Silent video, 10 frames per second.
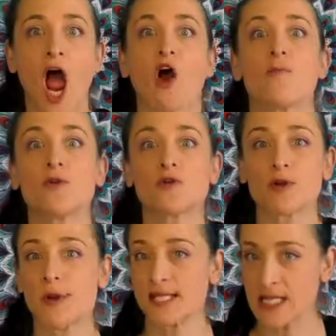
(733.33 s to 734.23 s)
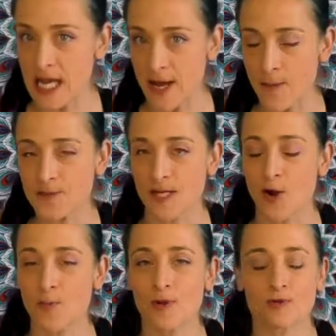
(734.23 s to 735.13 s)
I hope you enjoyed my tips, and I
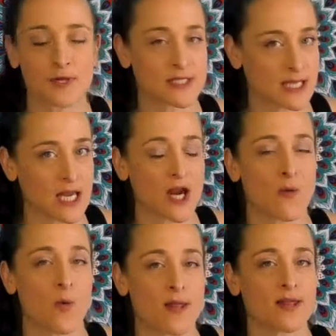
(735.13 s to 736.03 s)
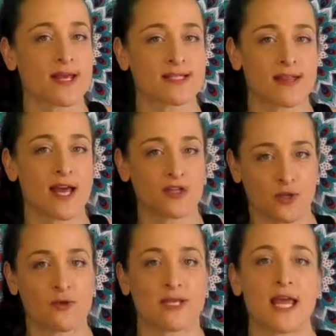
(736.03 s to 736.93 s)
hope you enjoyed seeing what it is that I
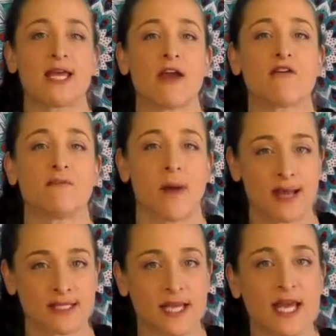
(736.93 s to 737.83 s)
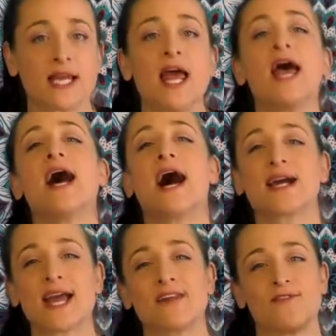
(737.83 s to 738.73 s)
do to take care of my skin.
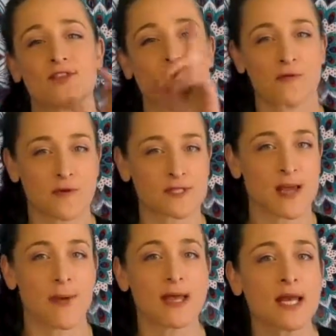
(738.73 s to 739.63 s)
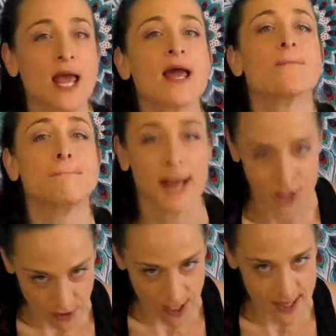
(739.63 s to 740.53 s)
Again, if it's your first time hit, make
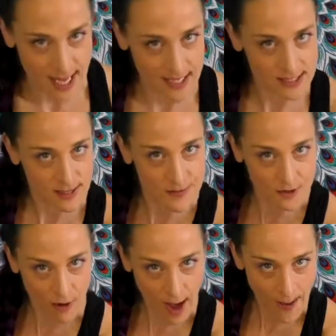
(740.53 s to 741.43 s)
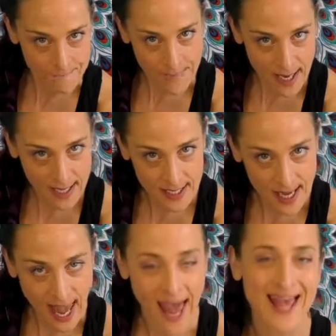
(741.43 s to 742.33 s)
sure you hit that subscribe button,
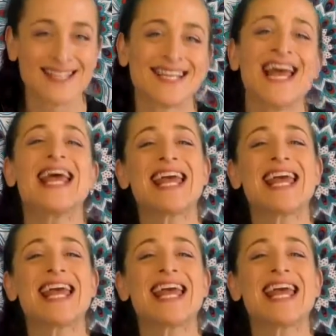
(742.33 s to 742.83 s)
and